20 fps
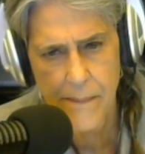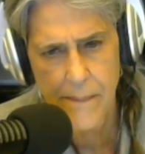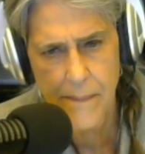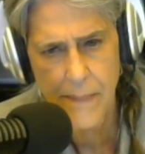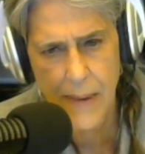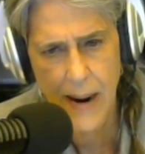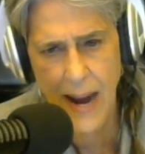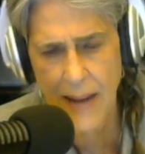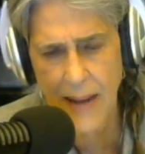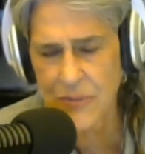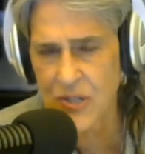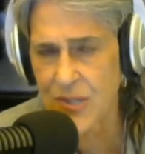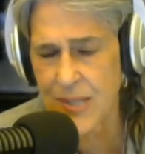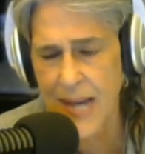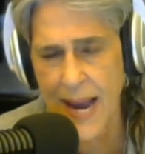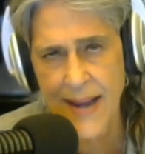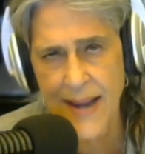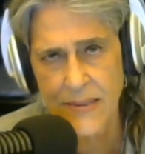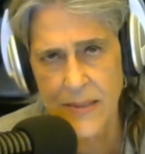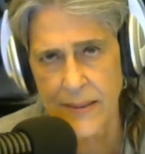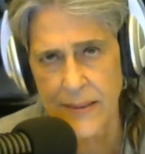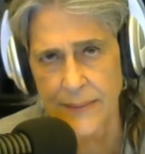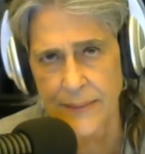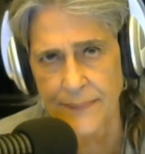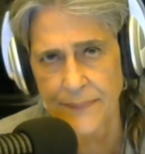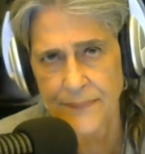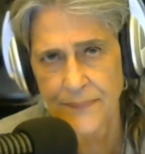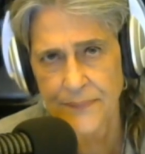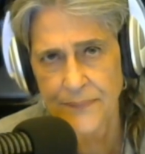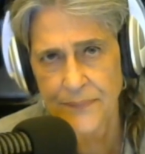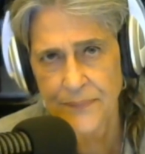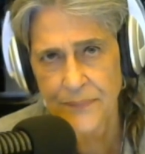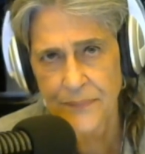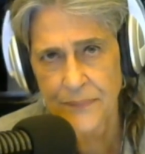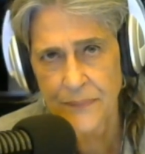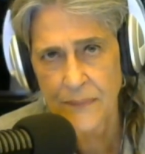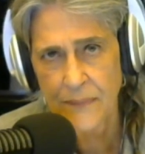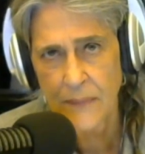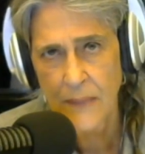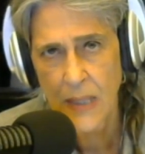I'm just asking.
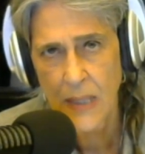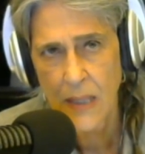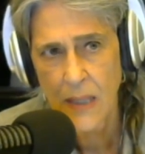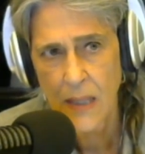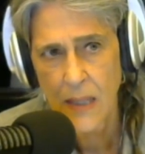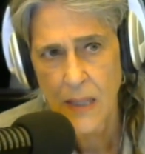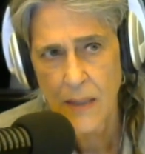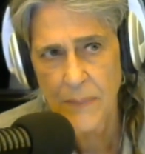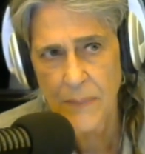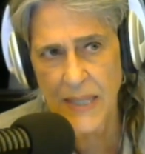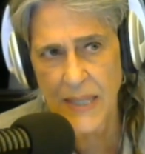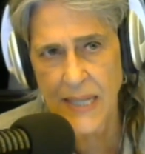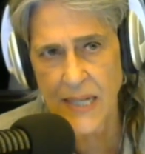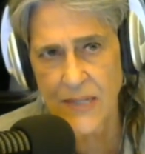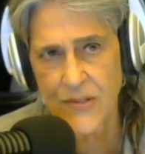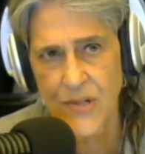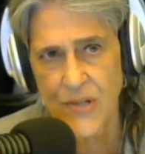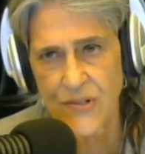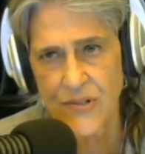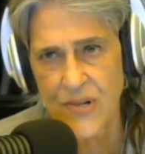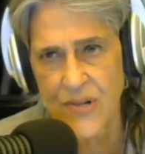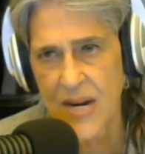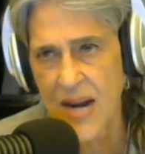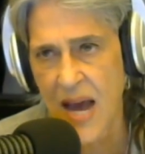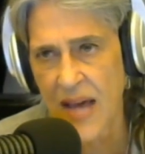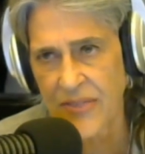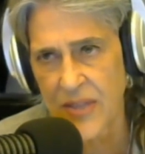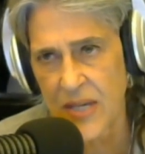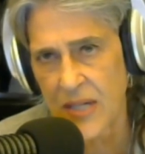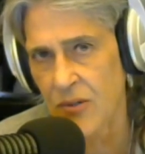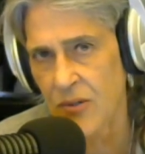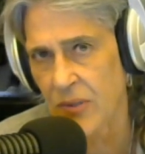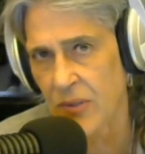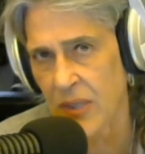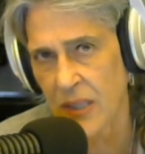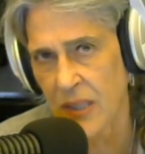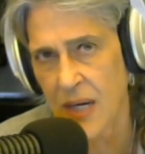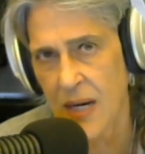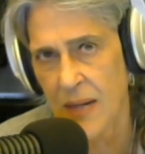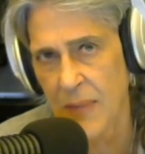Because there's nothing you
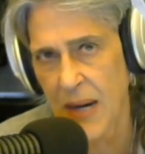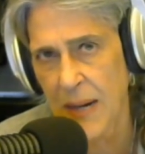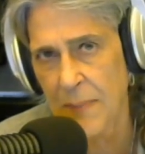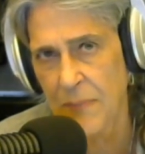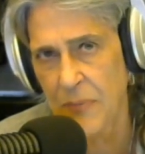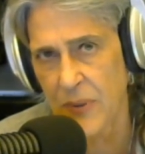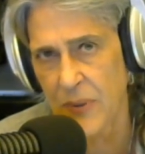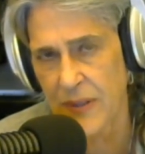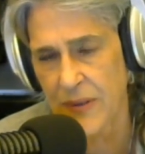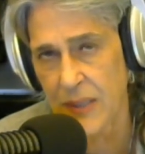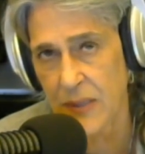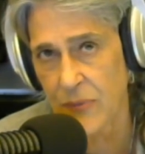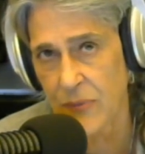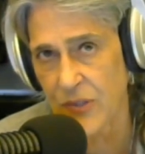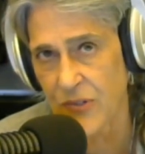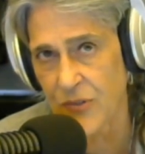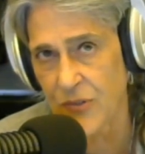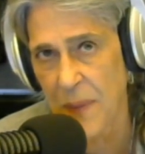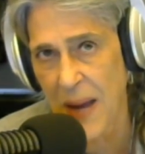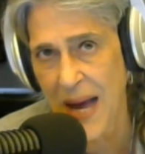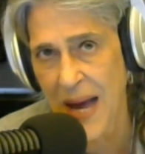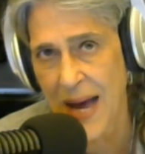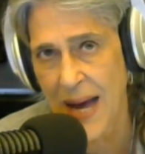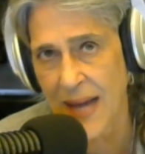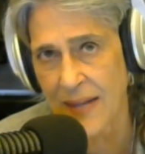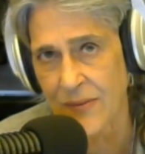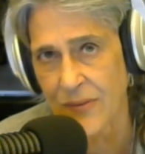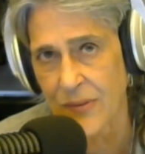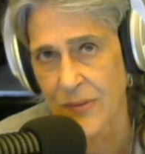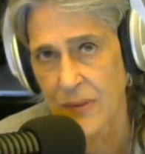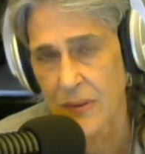can come up with in response